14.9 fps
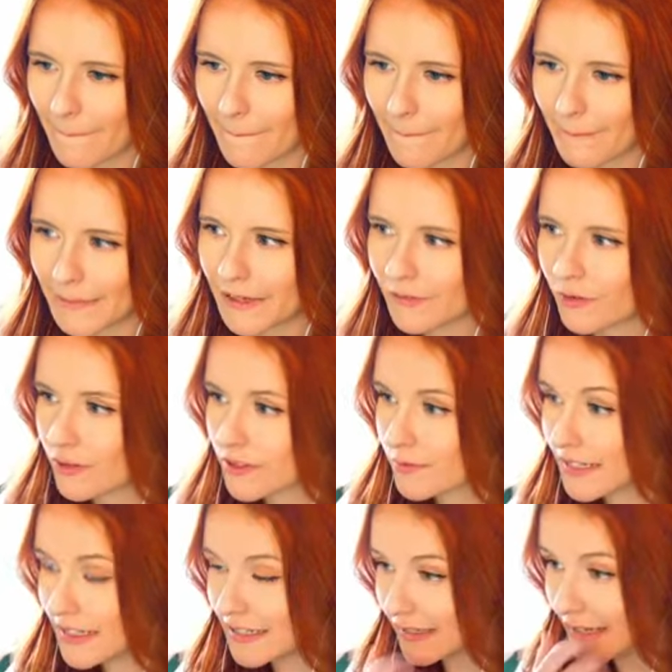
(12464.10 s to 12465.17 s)
Then of course we
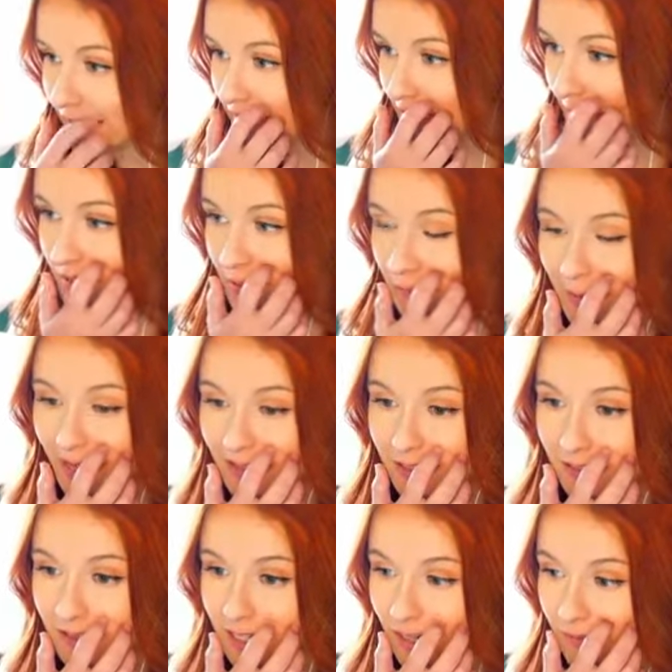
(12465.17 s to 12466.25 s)
need to like set up some beds
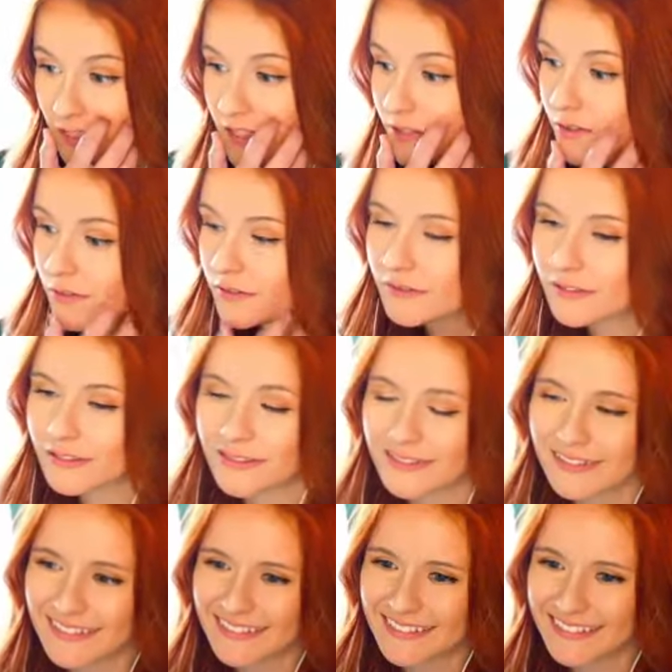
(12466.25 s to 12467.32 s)
and stuff too.
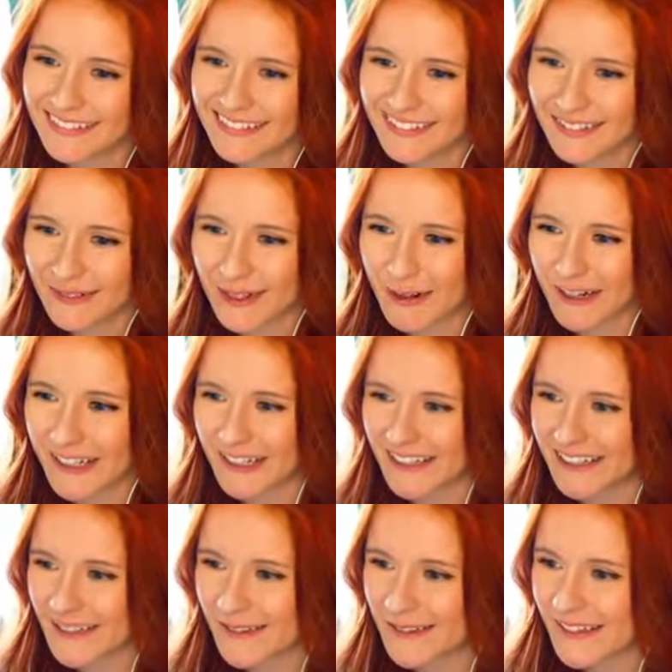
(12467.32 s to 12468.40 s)
Reorganize
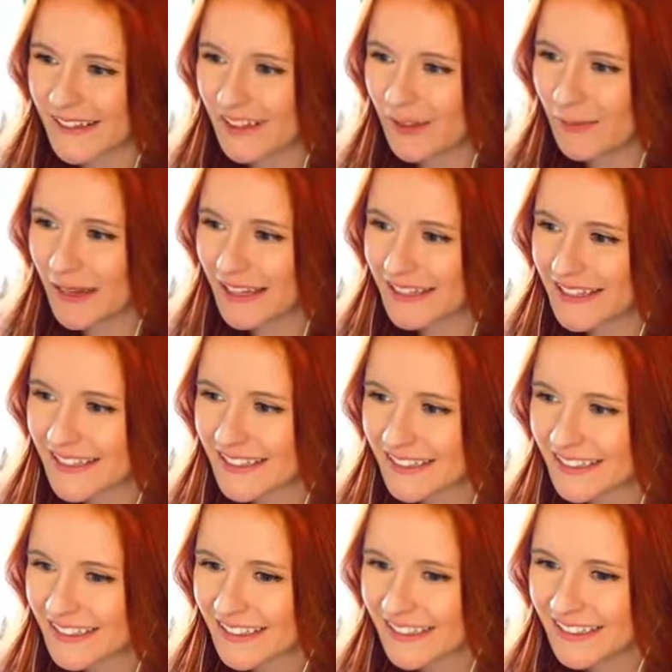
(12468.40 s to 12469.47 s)
those a little bit.
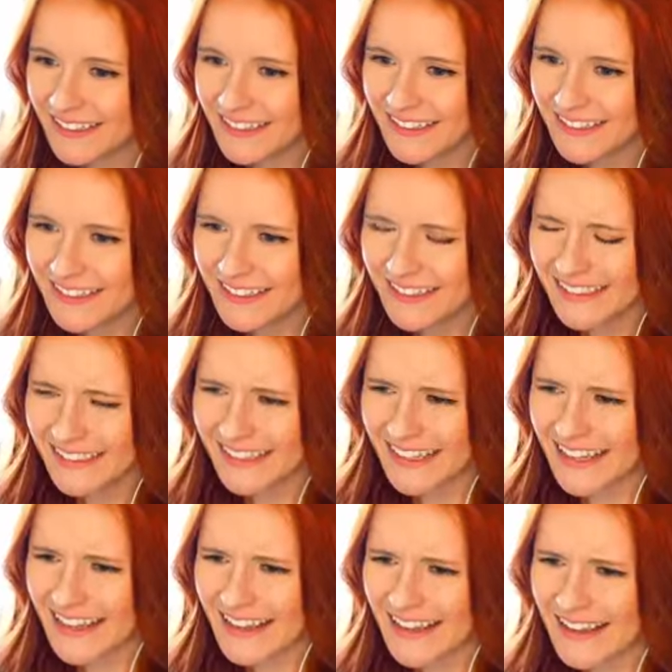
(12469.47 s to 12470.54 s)

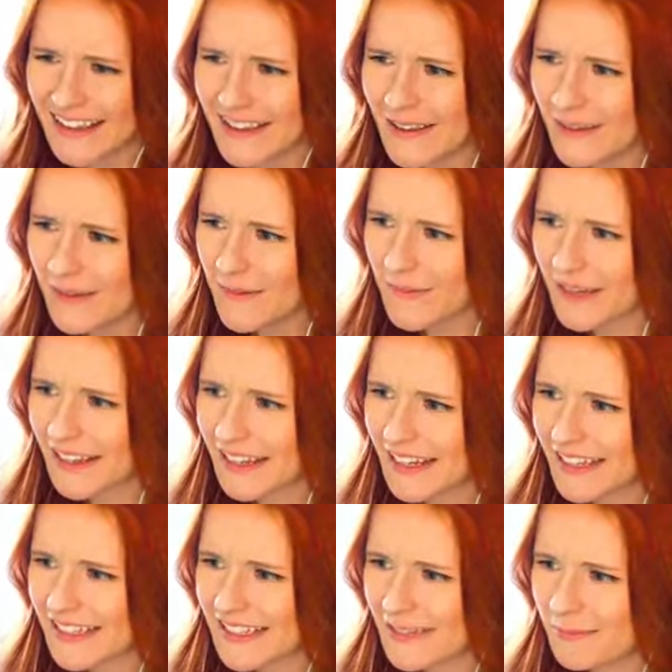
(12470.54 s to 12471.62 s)
Um, I think
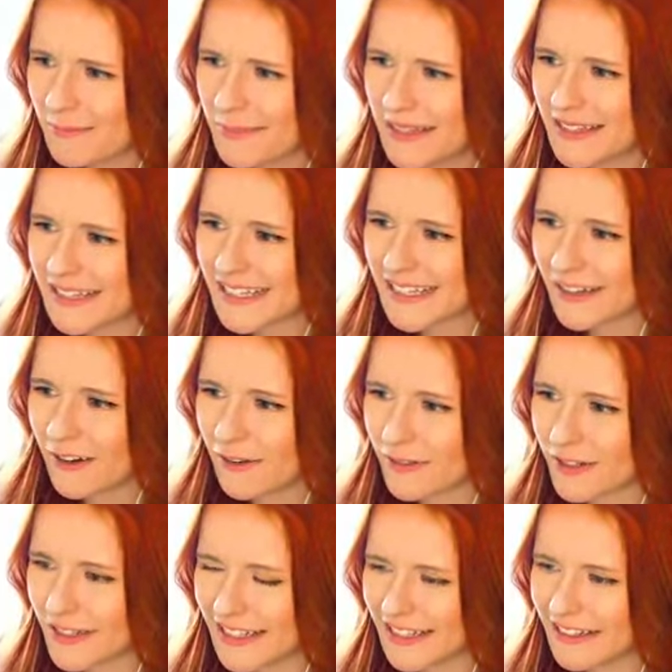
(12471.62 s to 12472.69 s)
I see Minty over
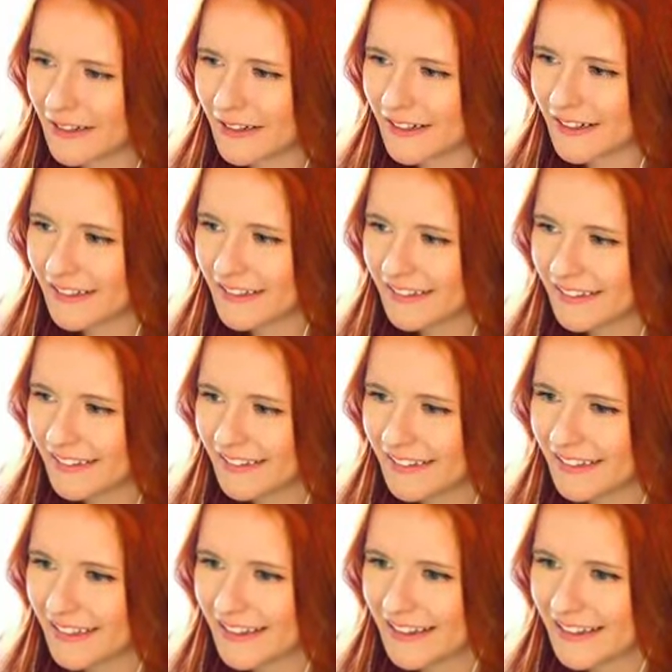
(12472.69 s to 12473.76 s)
here
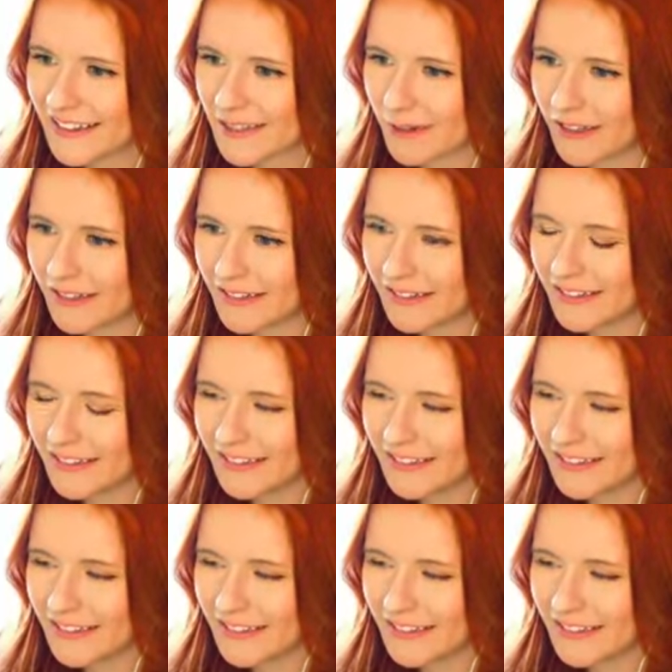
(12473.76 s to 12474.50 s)
in this one.